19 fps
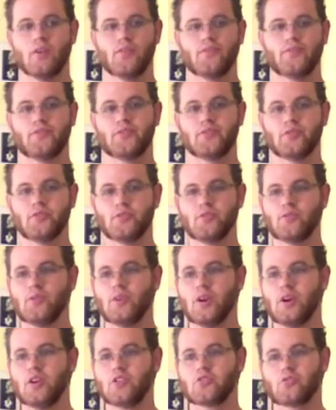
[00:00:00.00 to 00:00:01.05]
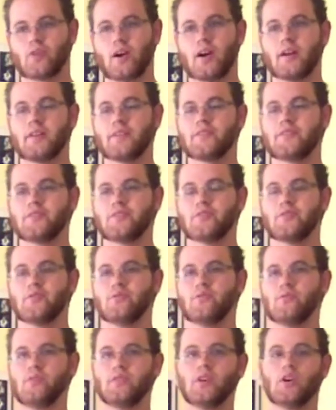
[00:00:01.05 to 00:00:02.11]
to try
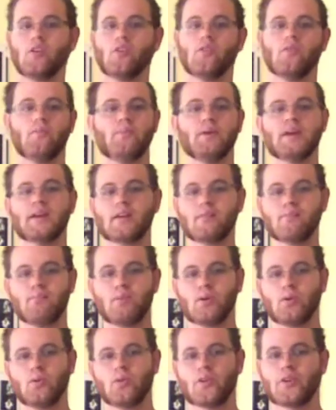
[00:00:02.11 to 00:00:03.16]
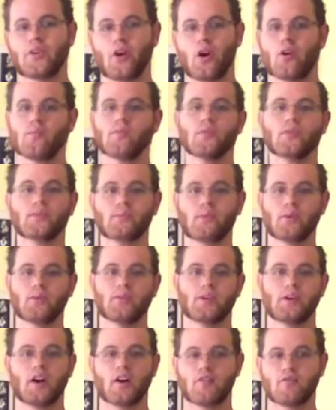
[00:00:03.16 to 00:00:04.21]
to go big and bold and overthrow the
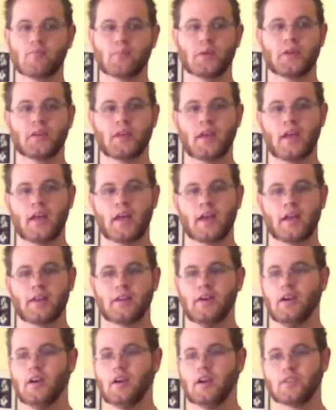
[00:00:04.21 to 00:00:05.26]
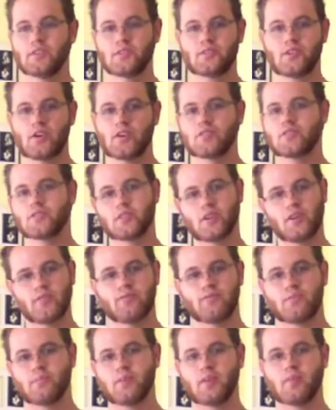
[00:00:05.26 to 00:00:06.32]
government and start stuff
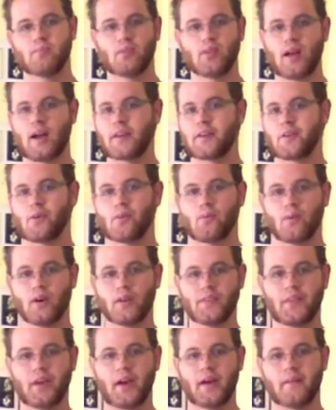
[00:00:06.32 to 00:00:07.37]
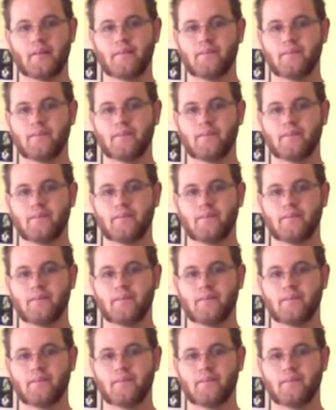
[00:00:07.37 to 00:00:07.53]
with people. I don't want that.